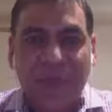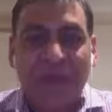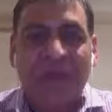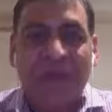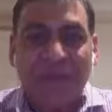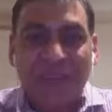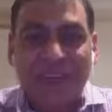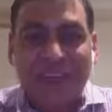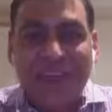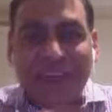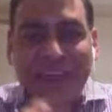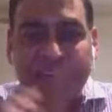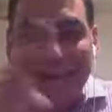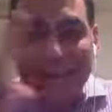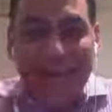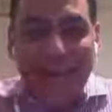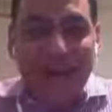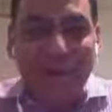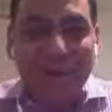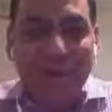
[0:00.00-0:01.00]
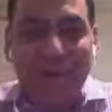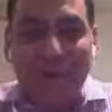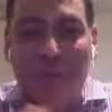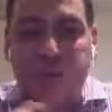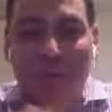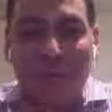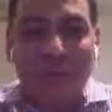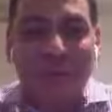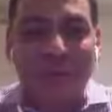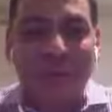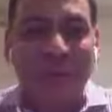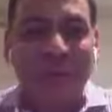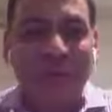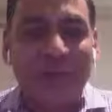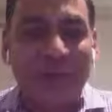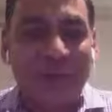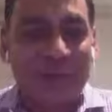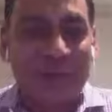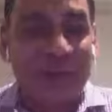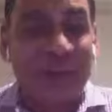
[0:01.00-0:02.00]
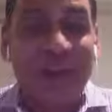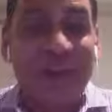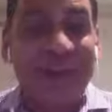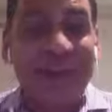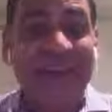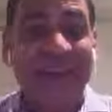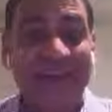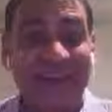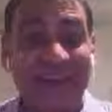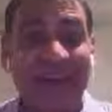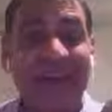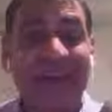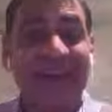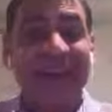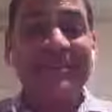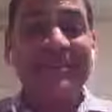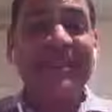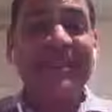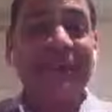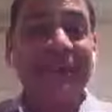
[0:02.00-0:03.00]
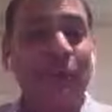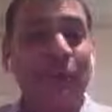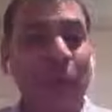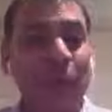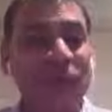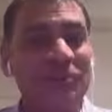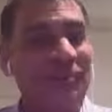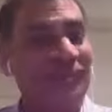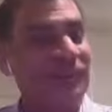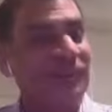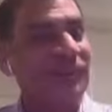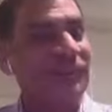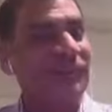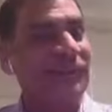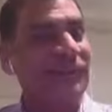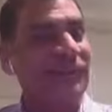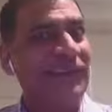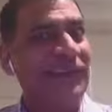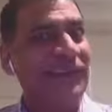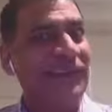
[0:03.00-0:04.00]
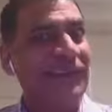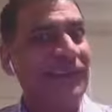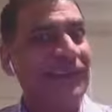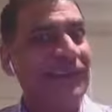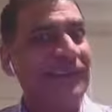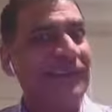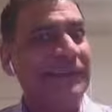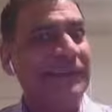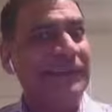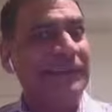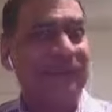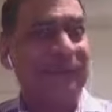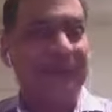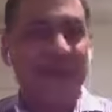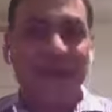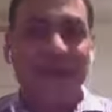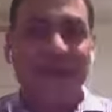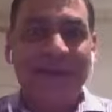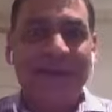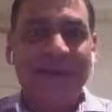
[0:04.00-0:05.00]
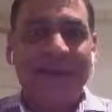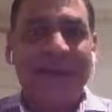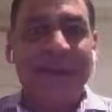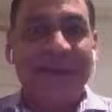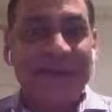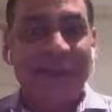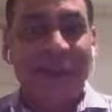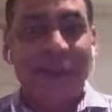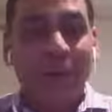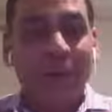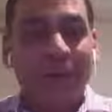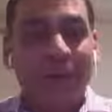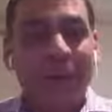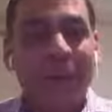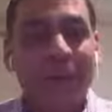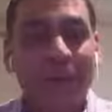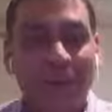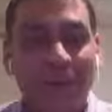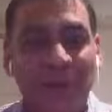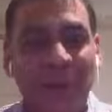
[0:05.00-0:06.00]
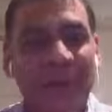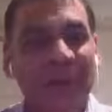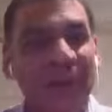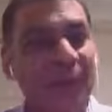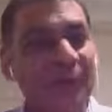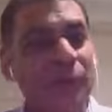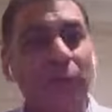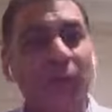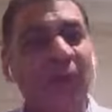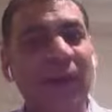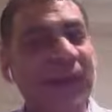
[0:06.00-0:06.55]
Seeing how you move your lips. I can take a pose of you going like this, and they'll be able to plan it and go,